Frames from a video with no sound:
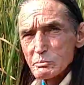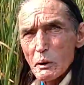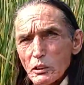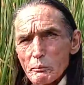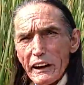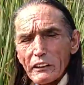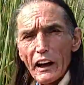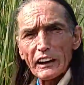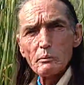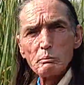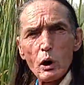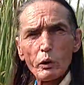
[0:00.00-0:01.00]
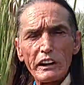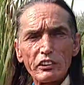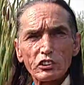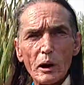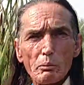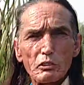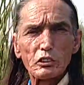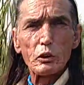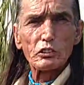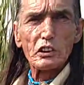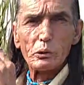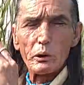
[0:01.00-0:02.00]
them up to make like a milky
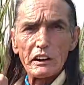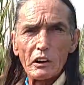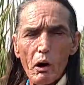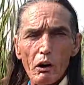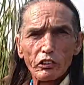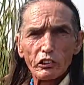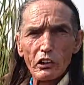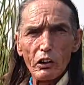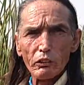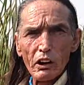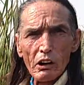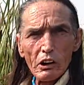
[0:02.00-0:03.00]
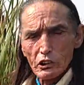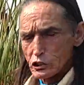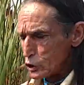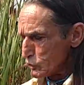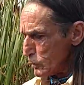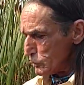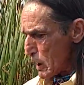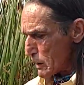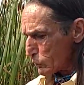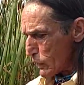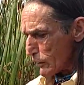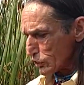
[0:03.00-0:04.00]
substitute to drink also. Chufa
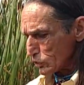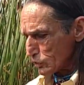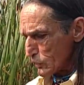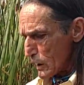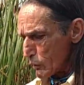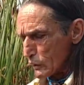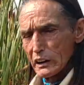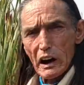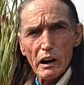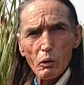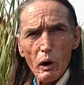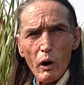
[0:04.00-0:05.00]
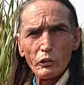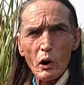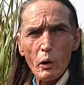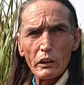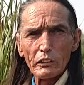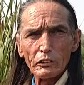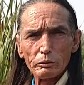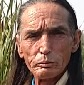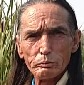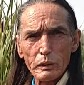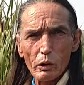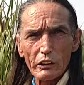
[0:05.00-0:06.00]
Nutgrass is very well known in
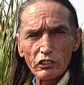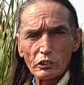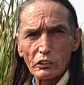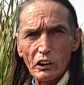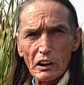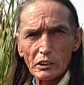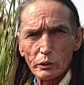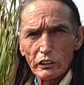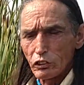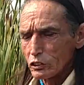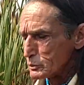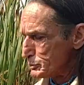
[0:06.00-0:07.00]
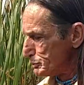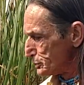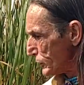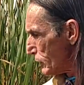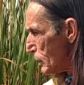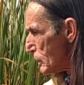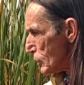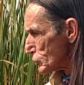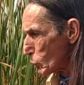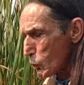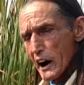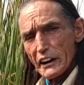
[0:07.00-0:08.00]
Middle Eastern countries.
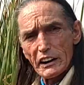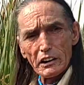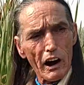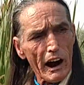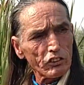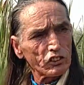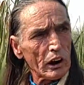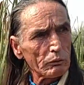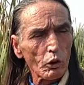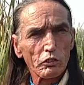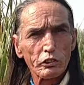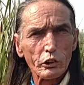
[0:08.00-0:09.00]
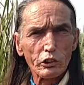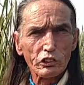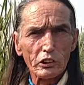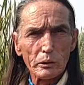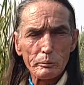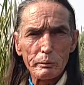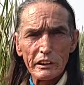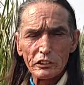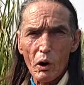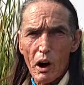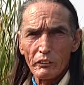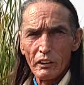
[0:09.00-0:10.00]
So right here I have several foods to
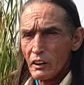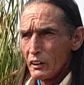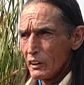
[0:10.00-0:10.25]
depend on.